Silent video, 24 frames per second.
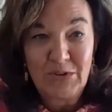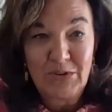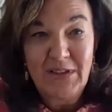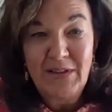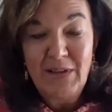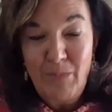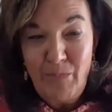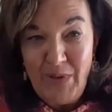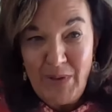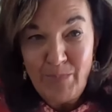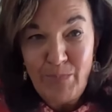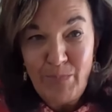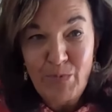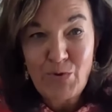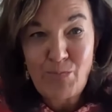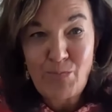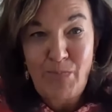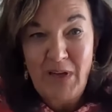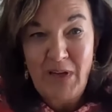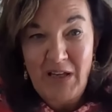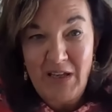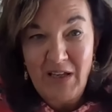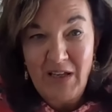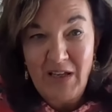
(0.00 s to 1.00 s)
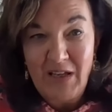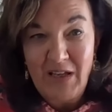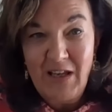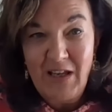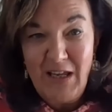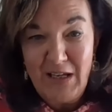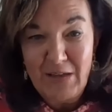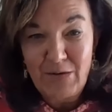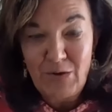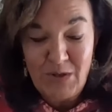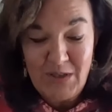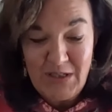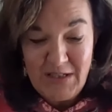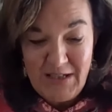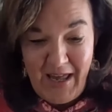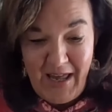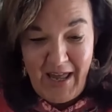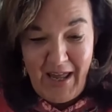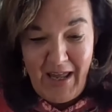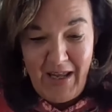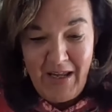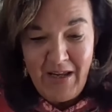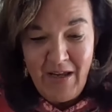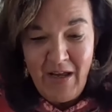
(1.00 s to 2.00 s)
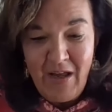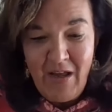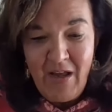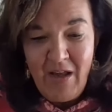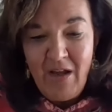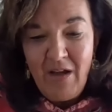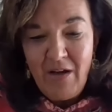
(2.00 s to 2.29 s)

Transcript: than the people speaking here today,